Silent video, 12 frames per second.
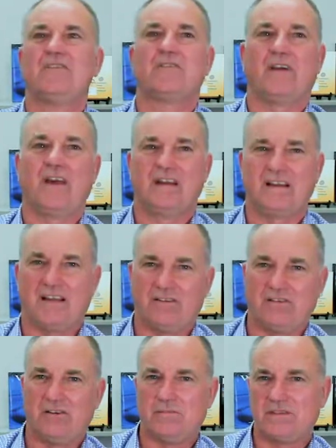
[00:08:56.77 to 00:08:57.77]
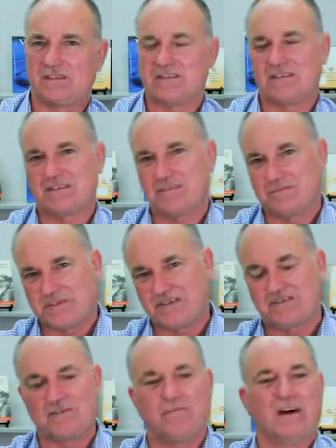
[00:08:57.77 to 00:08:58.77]
drowning our urban systems
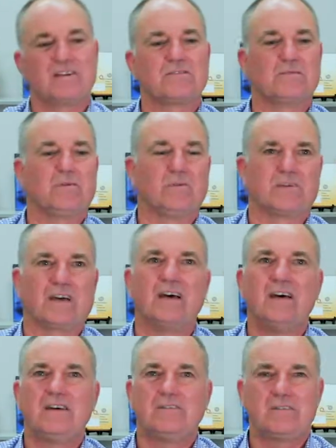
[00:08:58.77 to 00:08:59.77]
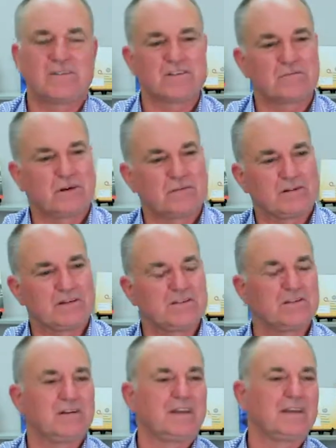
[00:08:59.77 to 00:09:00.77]
in too much water, which is what we're
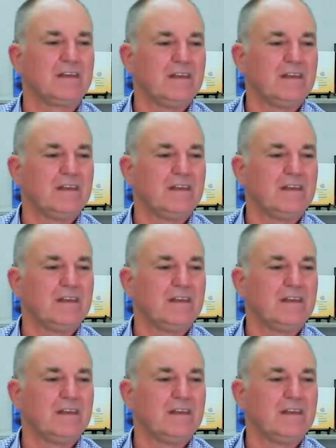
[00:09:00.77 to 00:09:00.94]
doing.